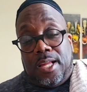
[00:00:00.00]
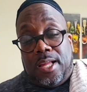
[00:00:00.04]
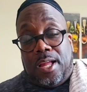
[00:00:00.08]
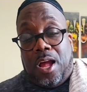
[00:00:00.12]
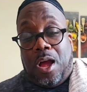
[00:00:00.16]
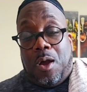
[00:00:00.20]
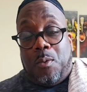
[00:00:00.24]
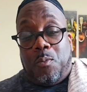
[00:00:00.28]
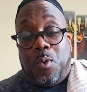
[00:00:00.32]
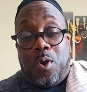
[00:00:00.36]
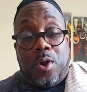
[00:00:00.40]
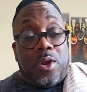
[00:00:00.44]

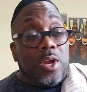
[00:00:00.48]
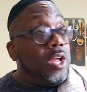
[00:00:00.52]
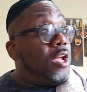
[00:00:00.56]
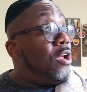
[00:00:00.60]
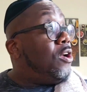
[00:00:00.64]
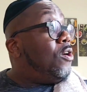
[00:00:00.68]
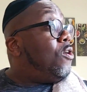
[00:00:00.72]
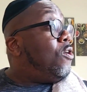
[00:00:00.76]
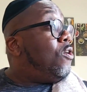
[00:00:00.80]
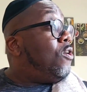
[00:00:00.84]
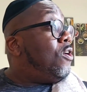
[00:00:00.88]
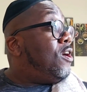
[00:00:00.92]
I'm
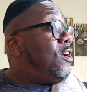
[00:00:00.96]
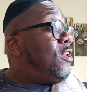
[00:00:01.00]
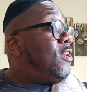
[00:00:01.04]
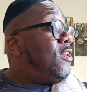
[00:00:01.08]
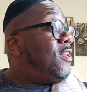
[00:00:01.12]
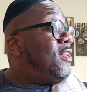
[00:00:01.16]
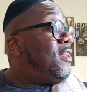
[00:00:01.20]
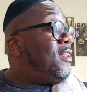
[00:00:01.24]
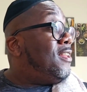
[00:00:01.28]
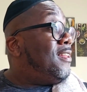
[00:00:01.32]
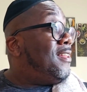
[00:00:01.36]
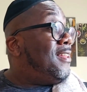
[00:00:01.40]
working
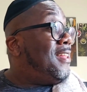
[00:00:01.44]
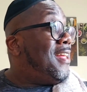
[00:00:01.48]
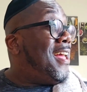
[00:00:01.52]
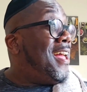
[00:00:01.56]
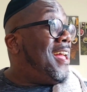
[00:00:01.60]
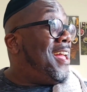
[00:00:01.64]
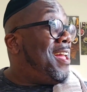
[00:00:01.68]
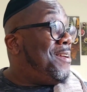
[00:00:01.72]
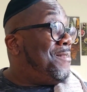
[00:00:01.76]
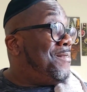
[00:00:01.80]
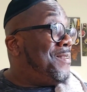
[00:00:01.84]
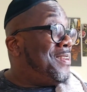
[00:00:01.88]
on,
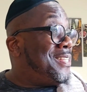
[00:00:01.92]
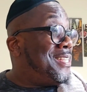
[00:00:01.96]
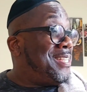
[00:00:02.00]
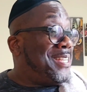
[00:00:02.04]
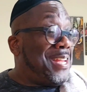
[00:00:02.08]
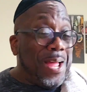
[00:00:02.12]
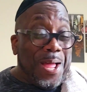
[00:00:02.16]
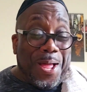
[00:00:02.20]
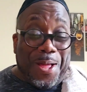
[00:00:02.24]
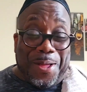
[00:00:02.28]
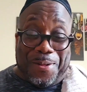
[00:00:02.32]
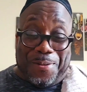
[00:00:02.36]
hey, what's
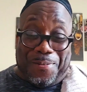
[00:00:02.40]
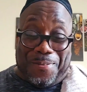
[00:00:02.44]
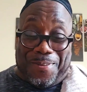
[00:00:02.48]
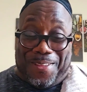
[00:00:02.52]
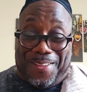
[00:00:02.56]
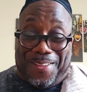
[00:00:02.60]
up?